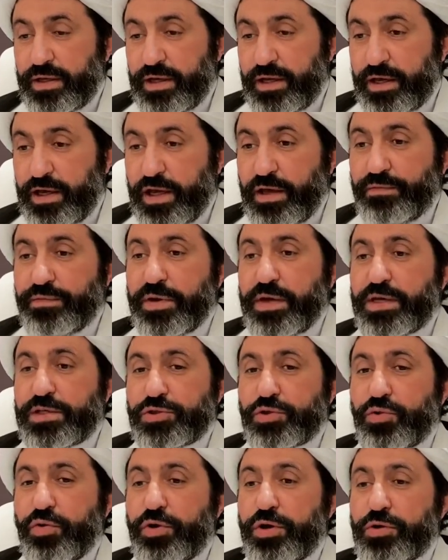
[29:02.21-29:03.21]
If he
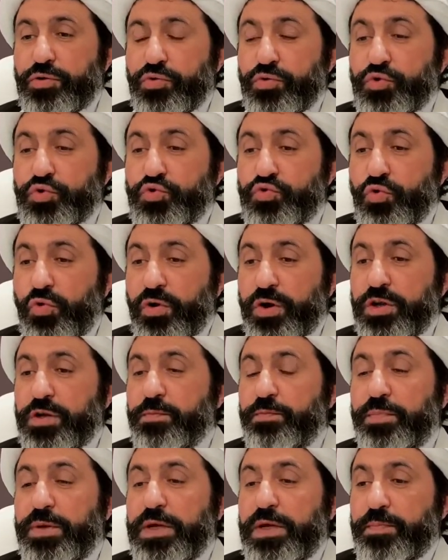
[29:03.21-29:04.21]
is going to join
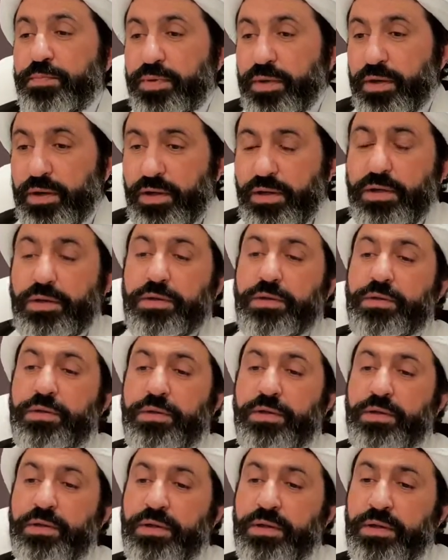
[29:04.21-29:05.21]
people,
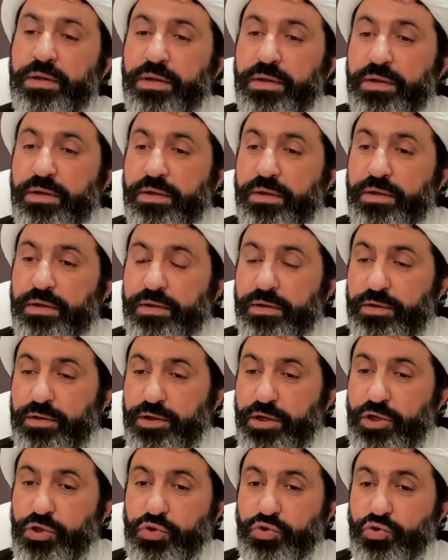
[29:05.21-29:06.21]

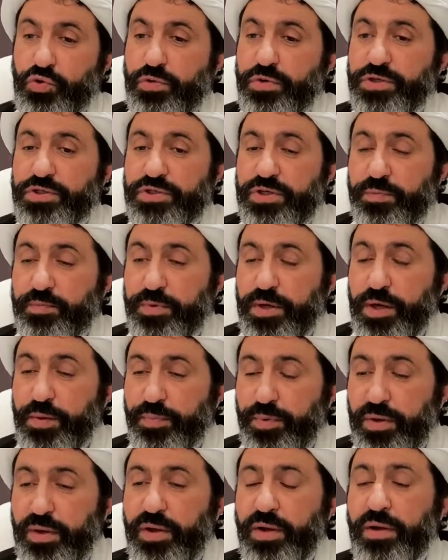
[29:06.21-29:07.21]
he joins the
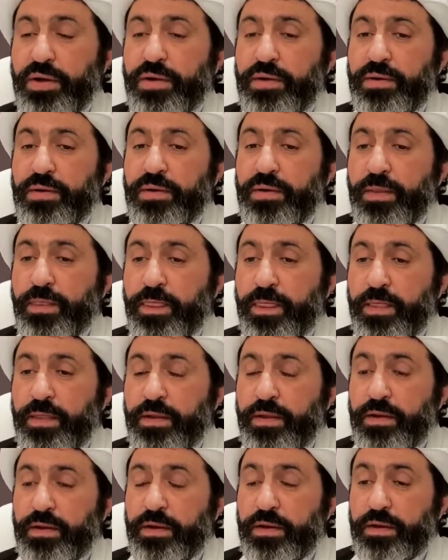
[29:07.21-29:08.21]
people
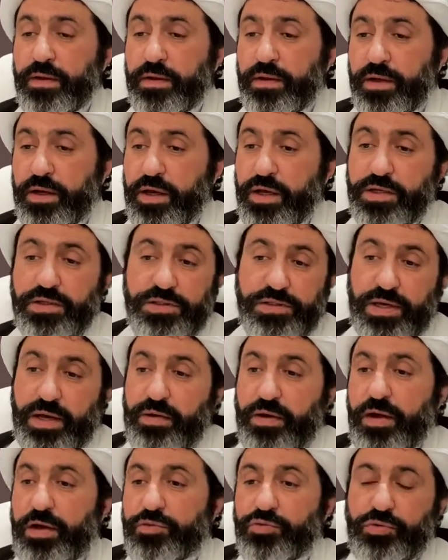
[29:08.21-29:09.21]
in
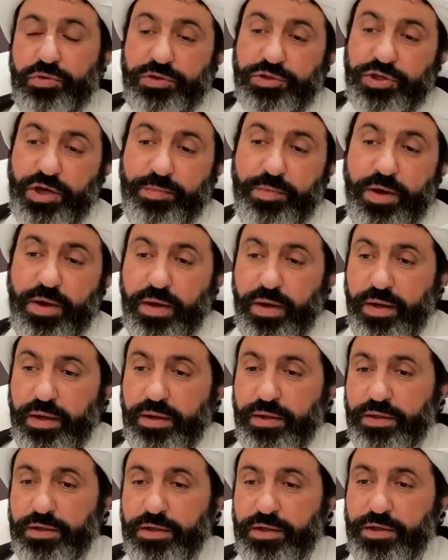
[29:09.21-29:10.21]
Salatul
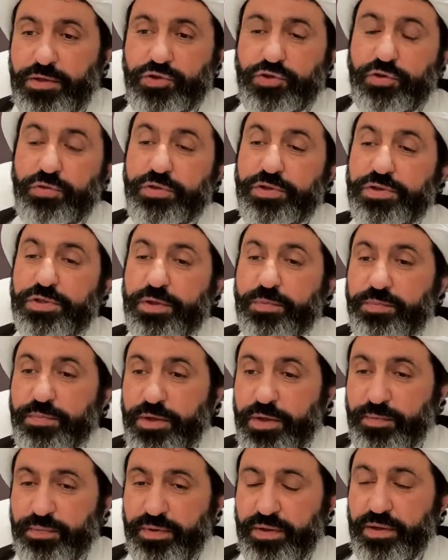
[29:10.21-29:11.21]
Jama'ah, he joins the
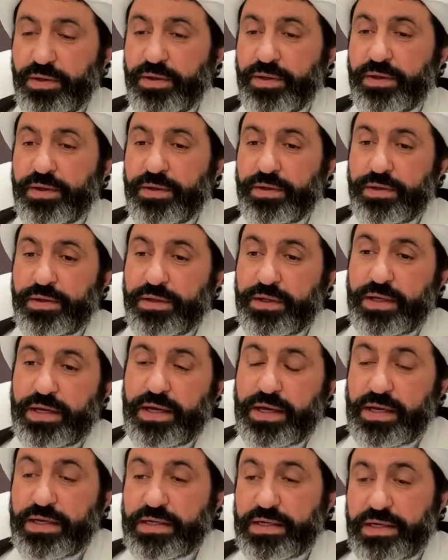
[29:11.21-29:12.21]
people
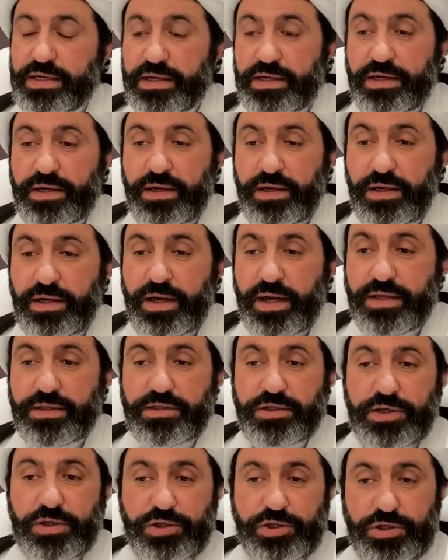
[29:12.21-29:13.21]
in learning and
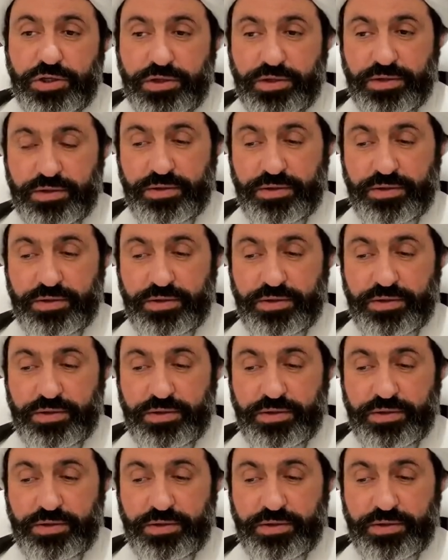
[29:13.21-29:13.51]
teaching.